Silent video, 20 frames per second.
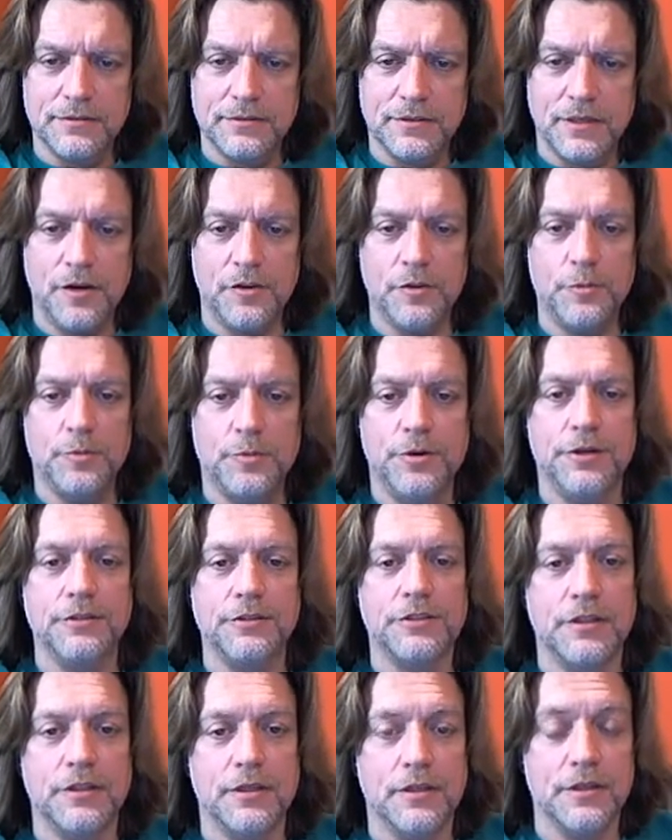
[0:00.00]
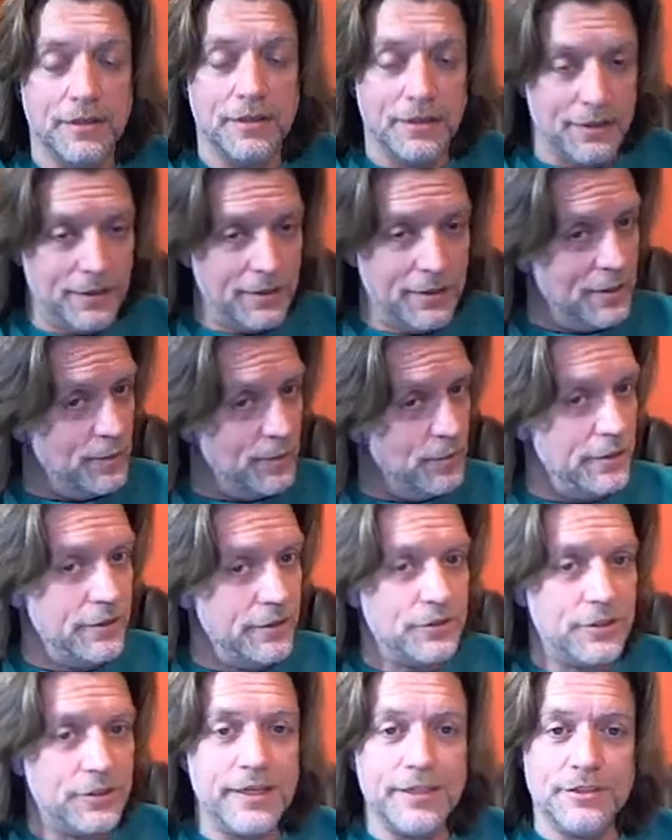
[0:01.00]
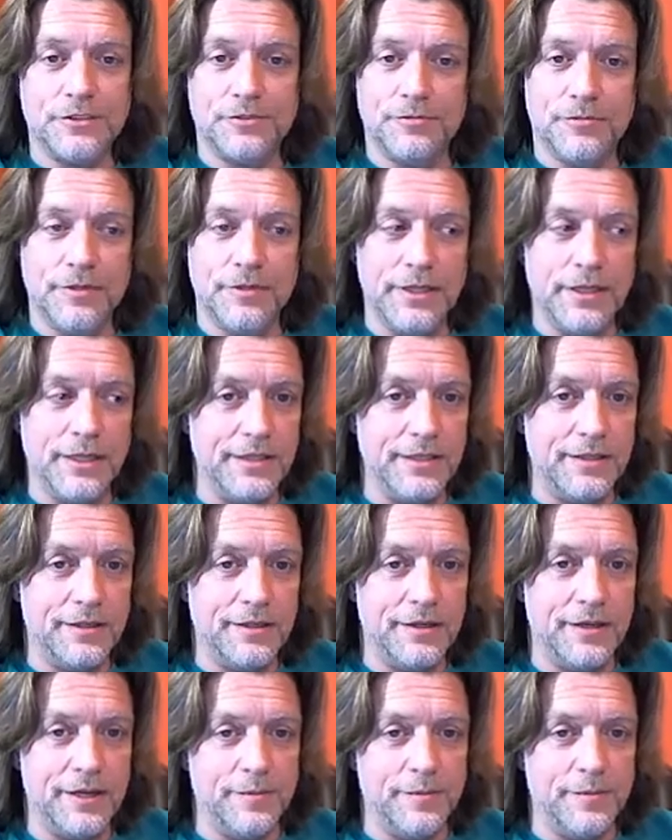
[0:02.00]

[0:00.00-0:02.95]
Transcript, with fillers: Oh, the producer. Producer gets really dirty,